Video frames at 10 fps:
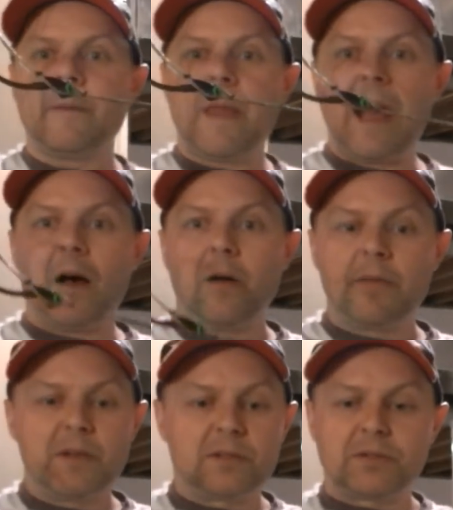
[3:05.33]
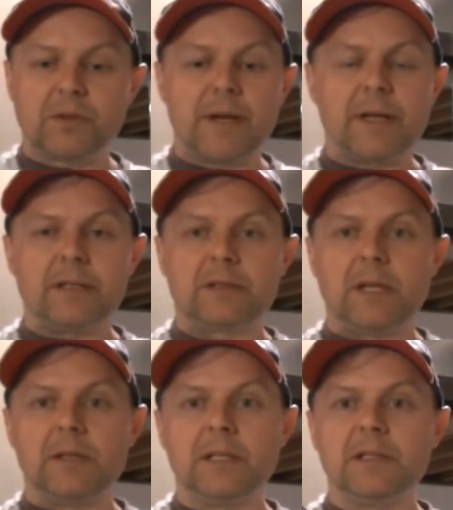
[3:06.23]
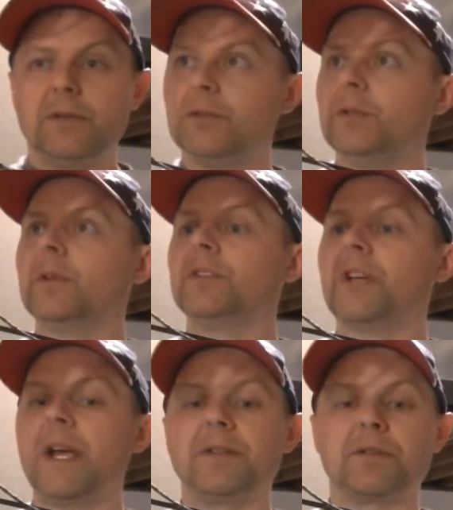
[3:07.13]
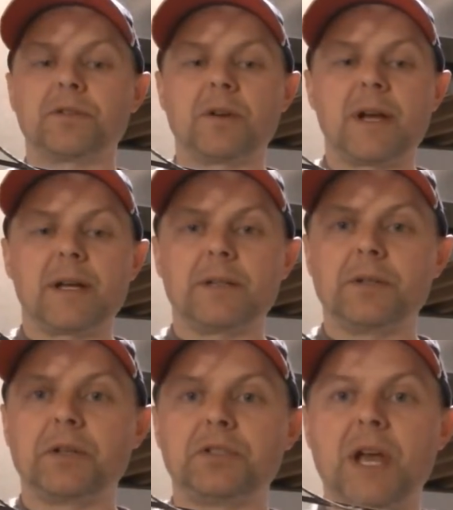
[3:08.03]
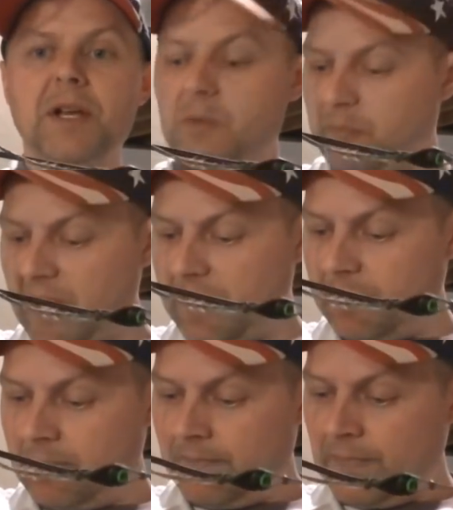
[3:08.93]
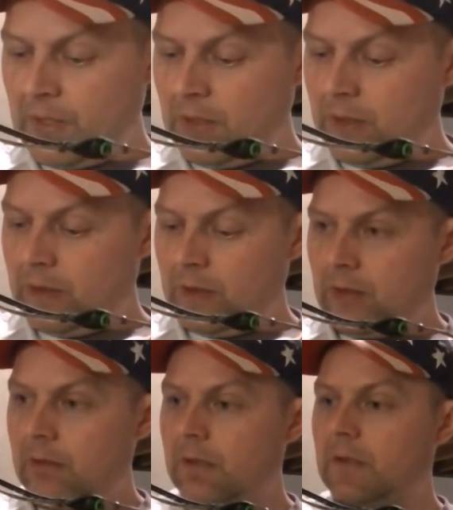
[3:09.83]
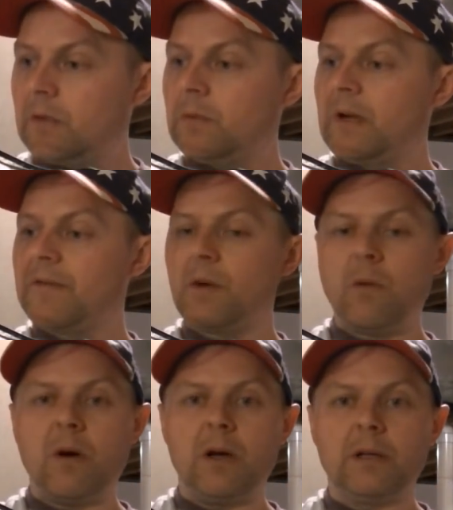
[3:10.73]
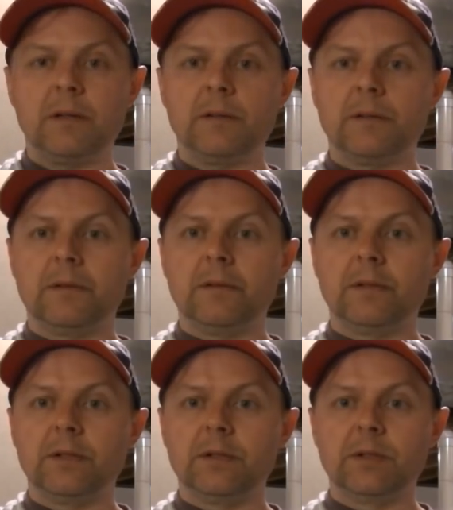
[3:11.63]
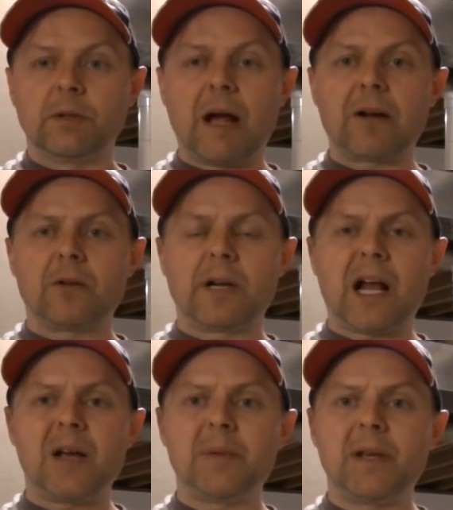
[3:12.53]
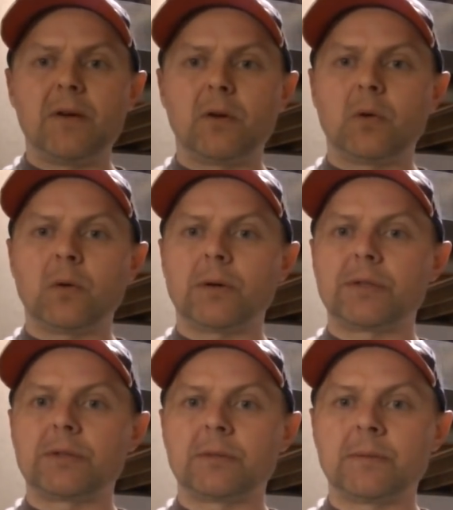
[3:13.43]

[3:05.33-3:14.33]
Now, this string is totally loose. You can change your string. You can change a peep. You can do whatever you want. You're out on an IBO course.